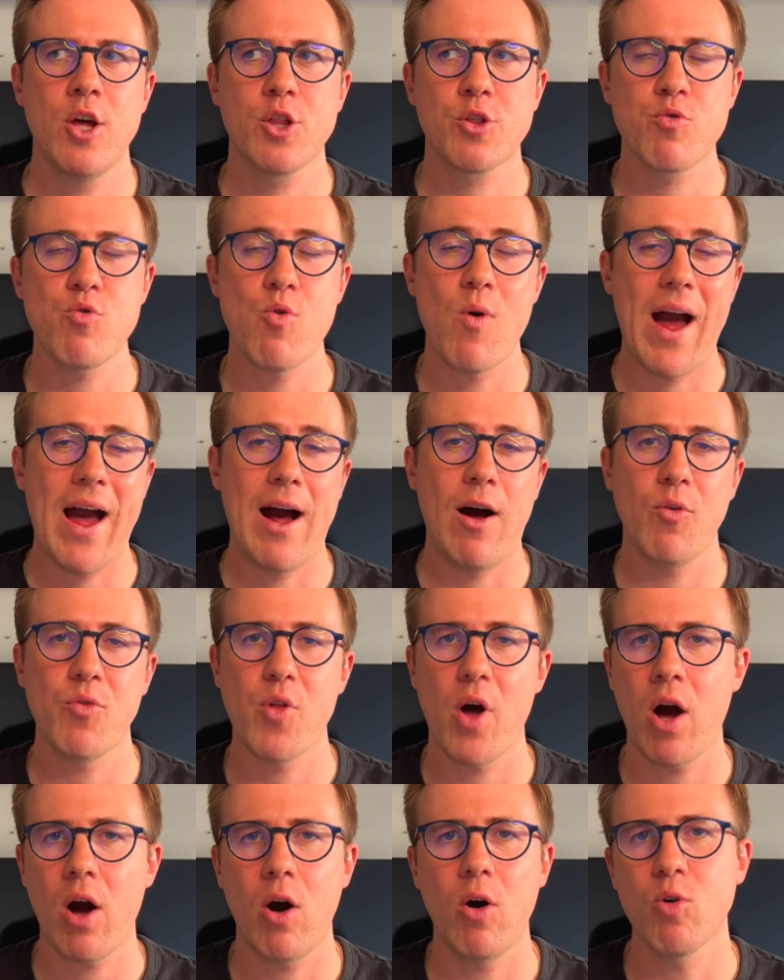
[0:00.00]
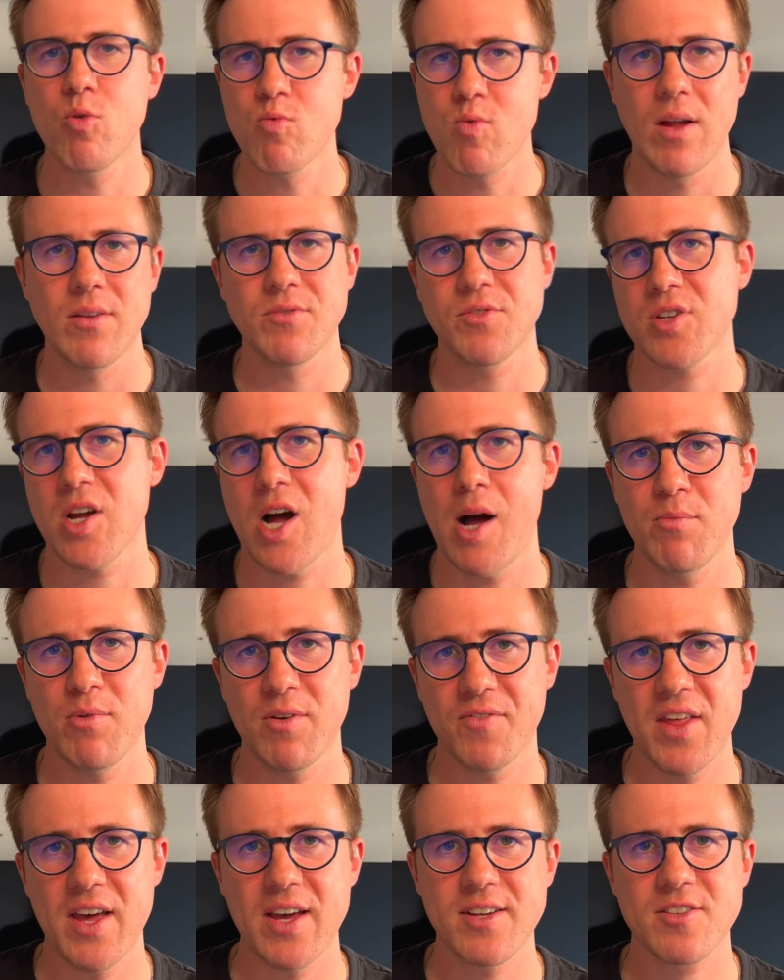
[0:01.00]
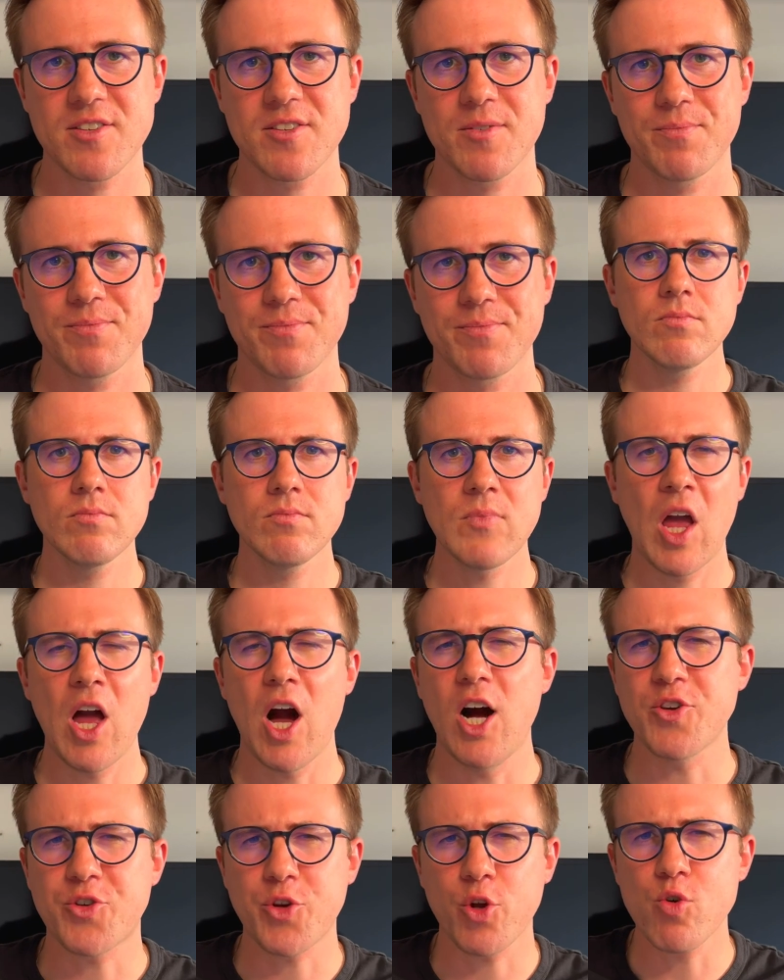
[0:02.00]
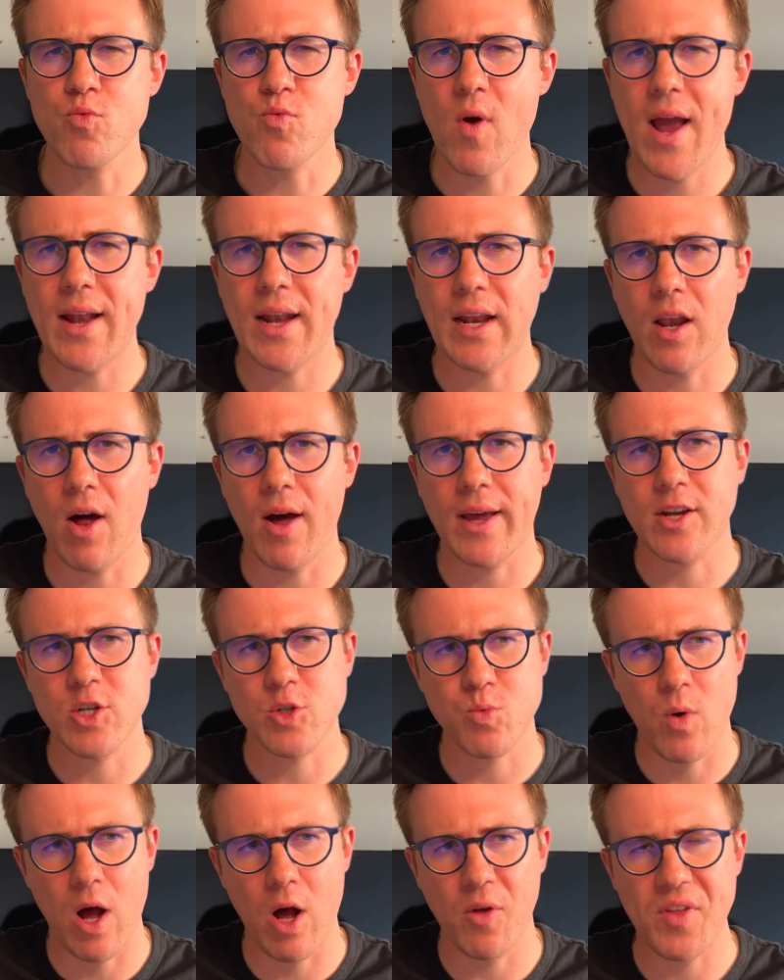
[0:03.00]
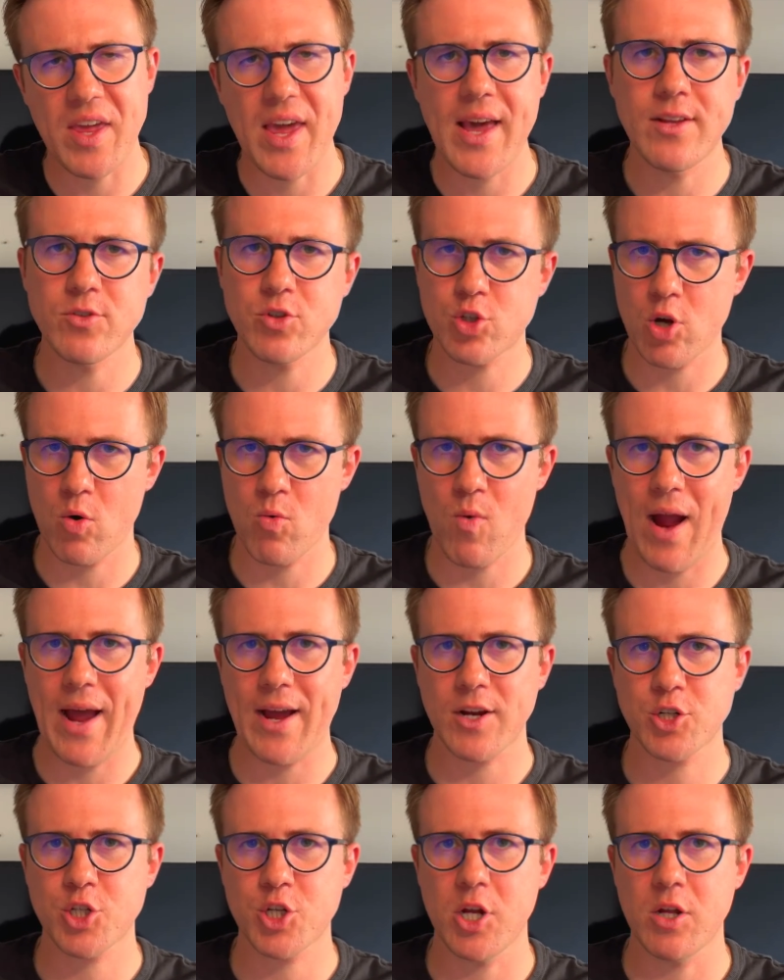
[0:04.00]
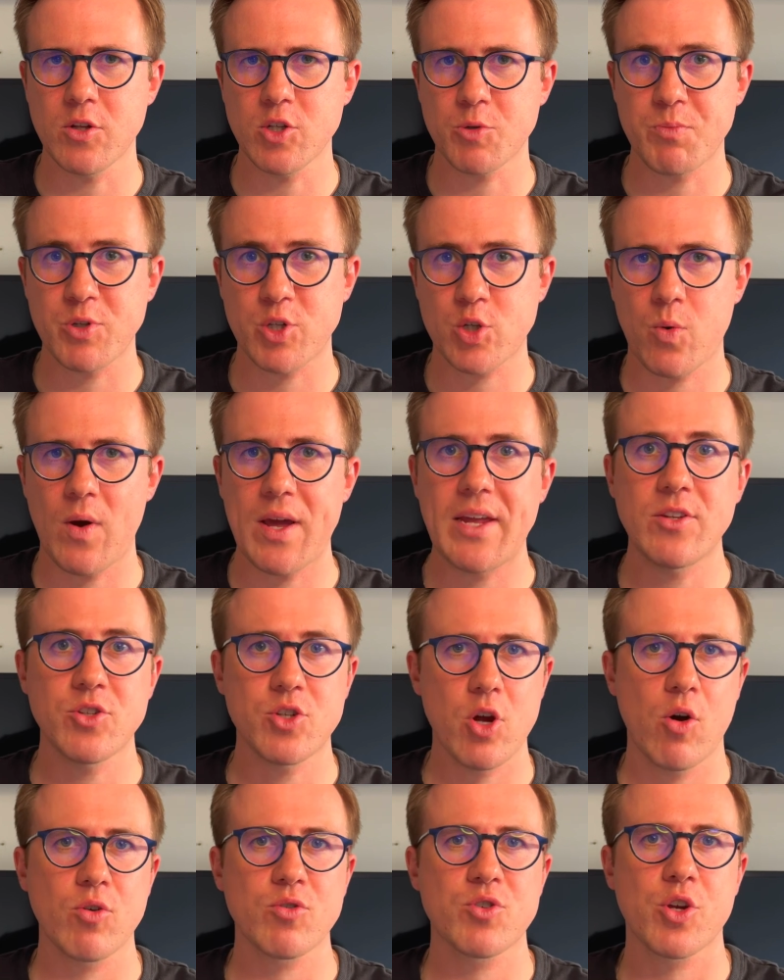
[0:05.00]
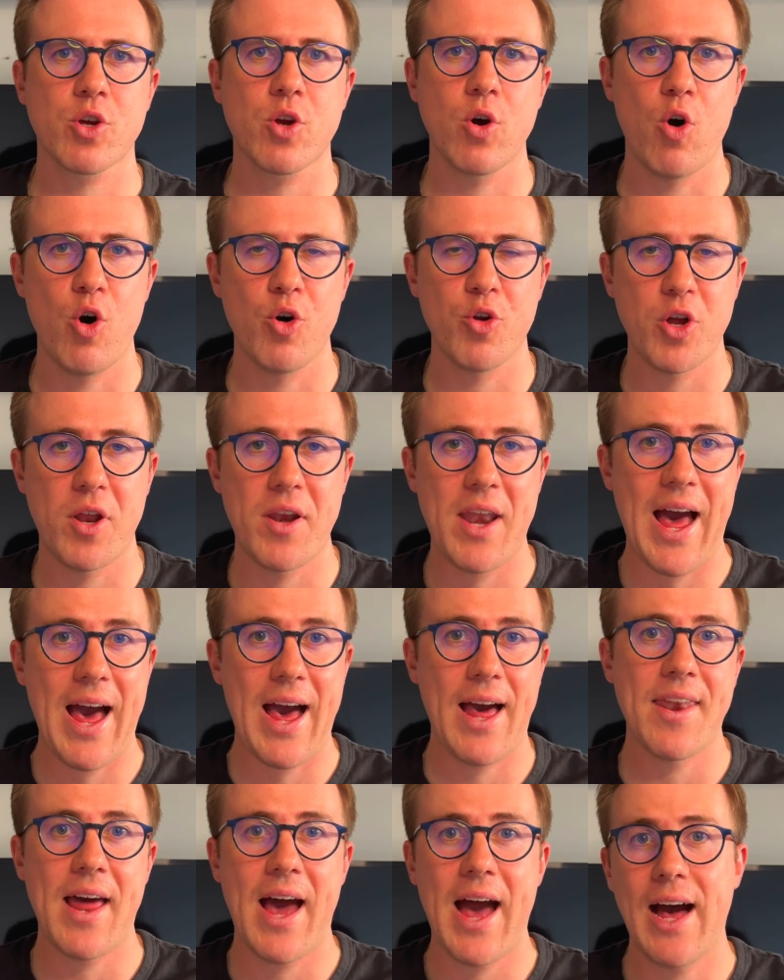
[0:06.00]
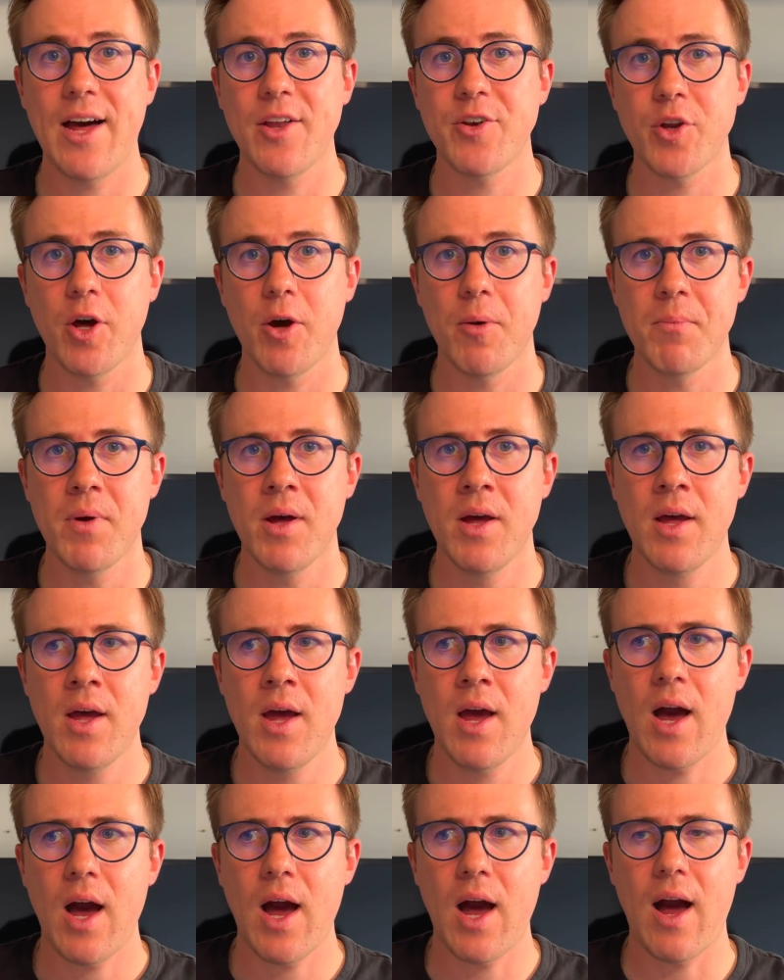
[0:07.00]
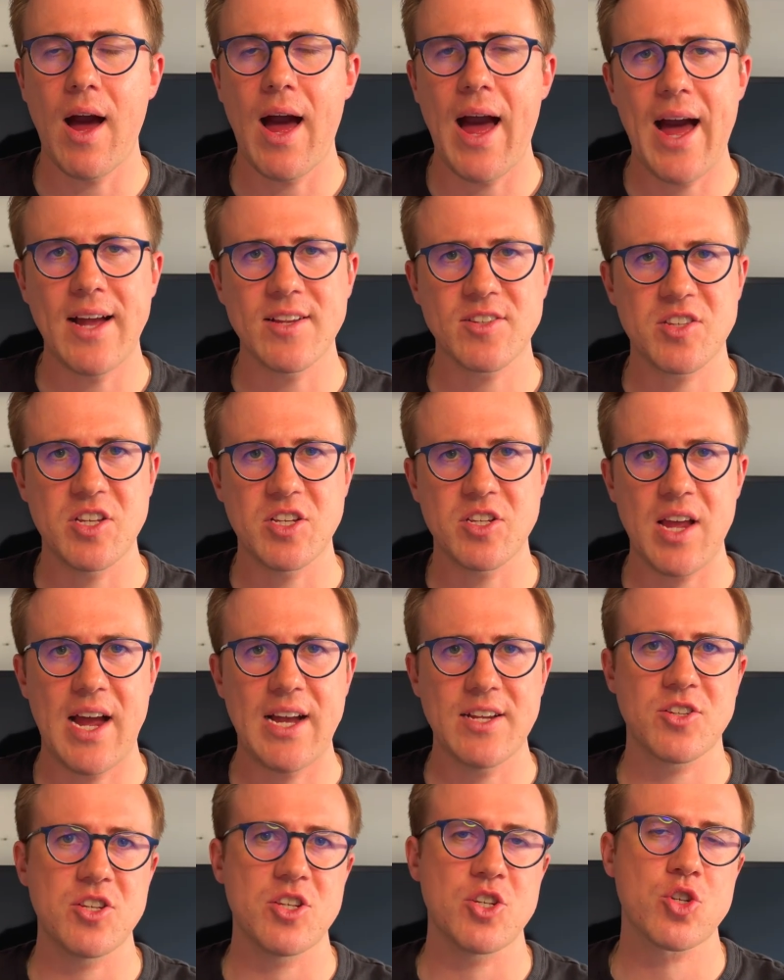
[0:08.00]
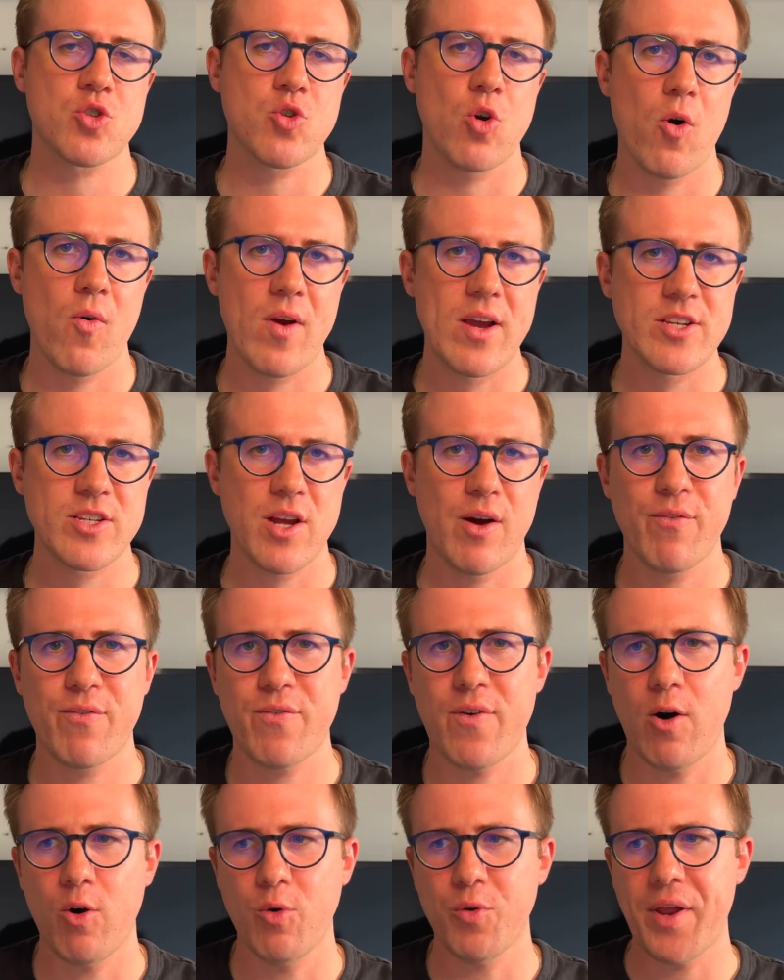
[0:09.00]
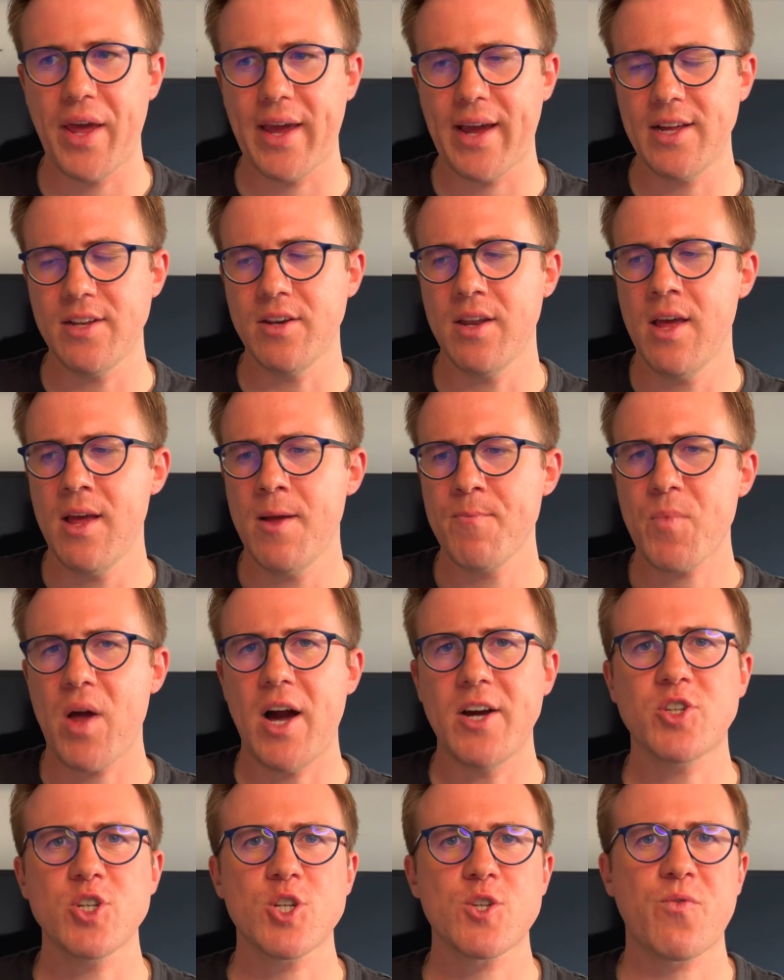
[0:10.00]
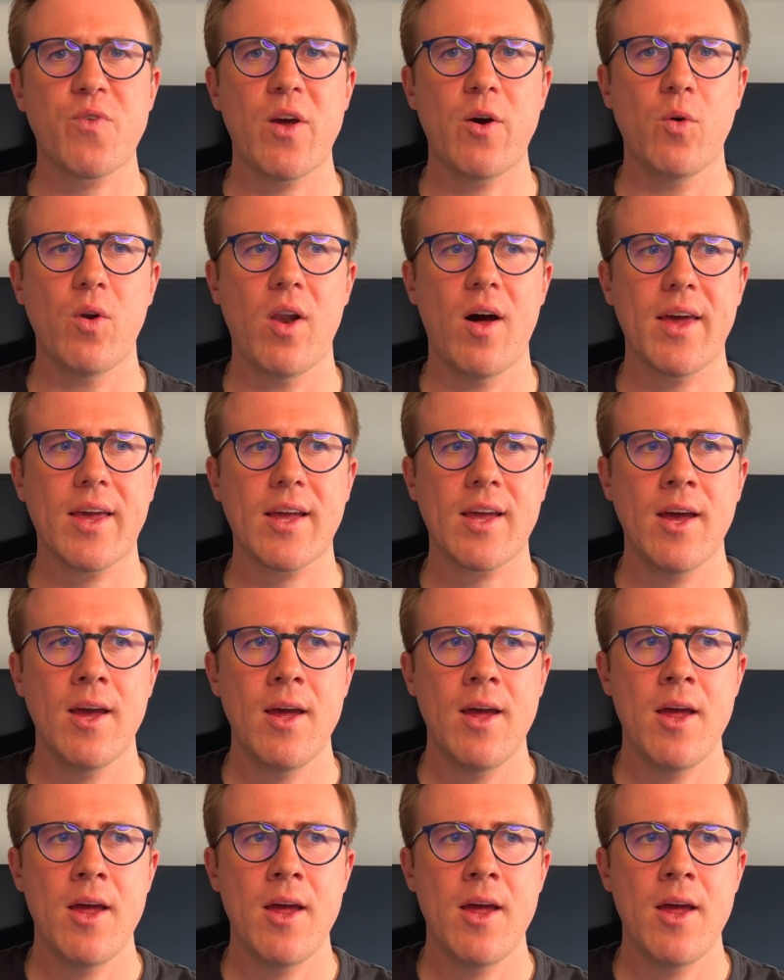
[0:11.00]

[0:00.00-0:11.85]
throughout the whole runtime of this. I do really like as well the interactions between Dr. Gordon and Adam as this story is unfolding. And I just feel like